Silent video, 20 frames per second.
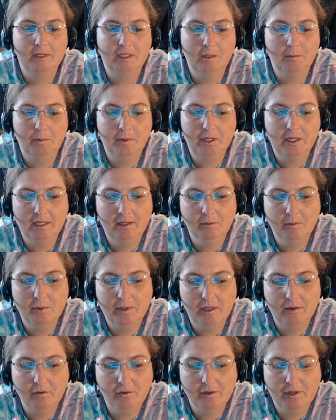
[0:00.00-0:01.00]
Typically,
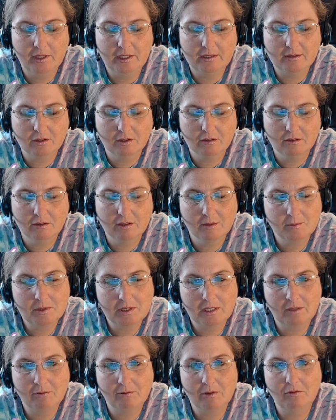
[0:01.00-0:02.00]
whenever this card comes
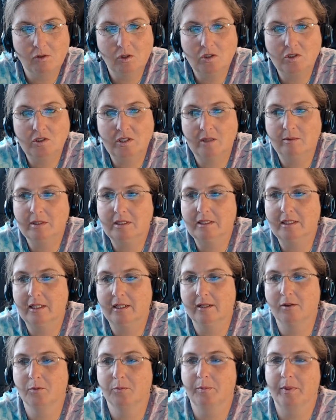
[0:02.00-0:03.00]
in reverse, I would
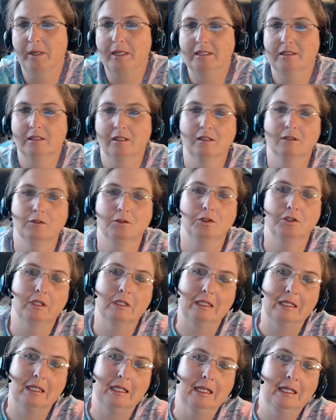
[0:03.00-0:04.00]
say your best
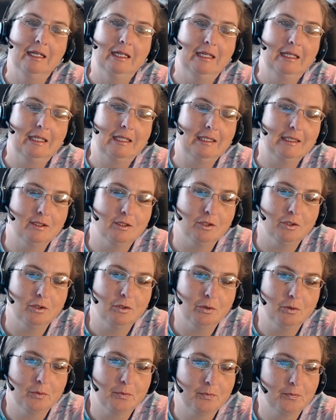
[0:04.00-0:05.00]
solution is
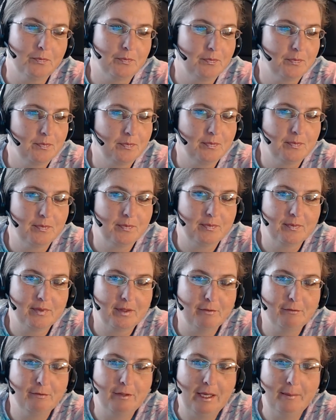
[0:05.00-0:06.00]
to
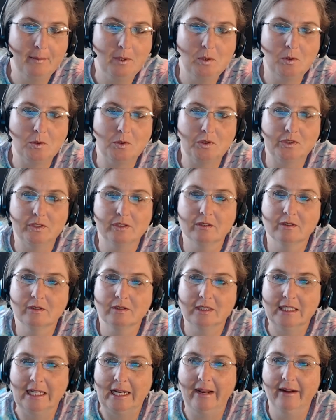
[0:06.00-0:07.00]
vamoose,
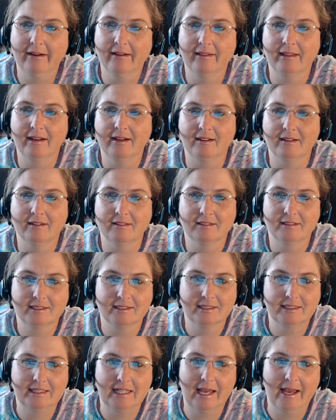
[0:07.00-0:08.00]
get out of there,
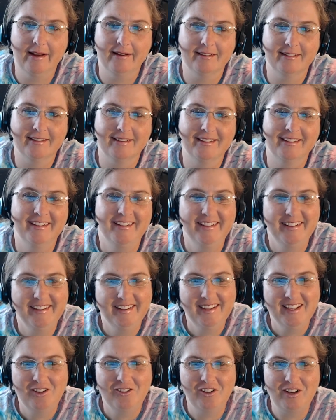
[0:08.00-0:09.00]
skedaddle,
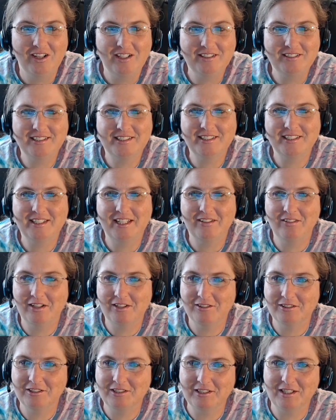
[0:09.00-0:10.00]
while you still have
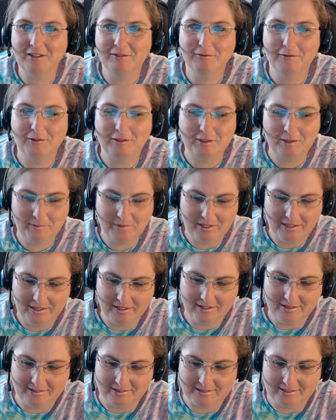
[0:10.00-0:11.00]
energy left for something
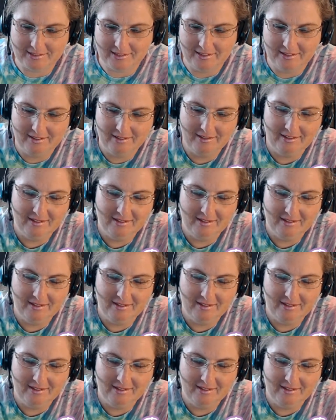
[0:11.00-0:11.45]
else.